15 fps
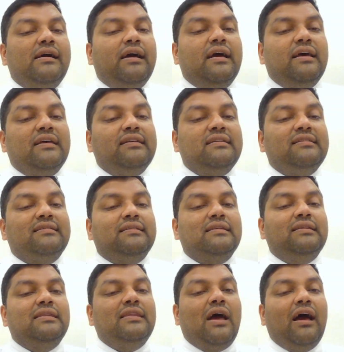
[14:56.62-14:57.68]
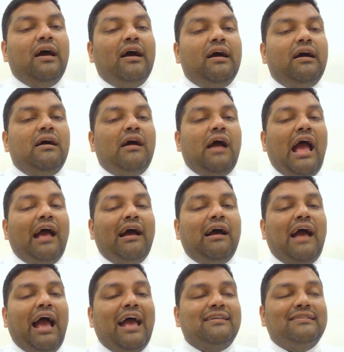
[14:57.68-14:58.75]

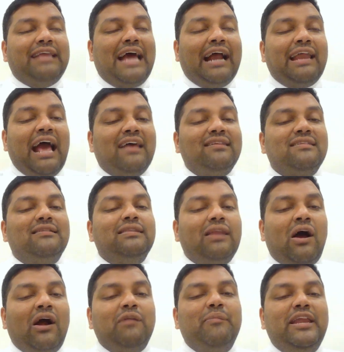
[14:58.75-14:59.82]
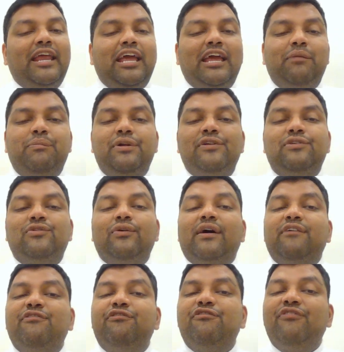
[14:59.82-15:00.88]
that has not been able to
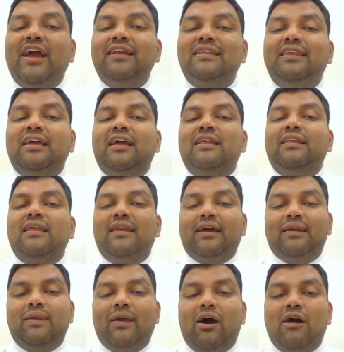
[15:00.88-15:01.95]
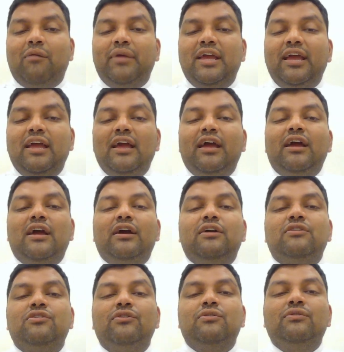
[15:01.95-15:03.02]
affect the Indian economy
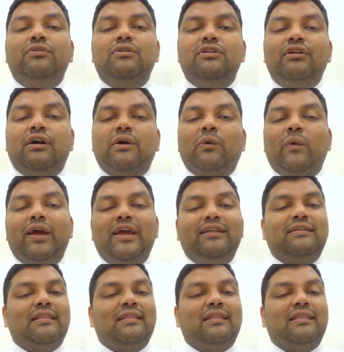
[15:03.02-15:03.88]
to the great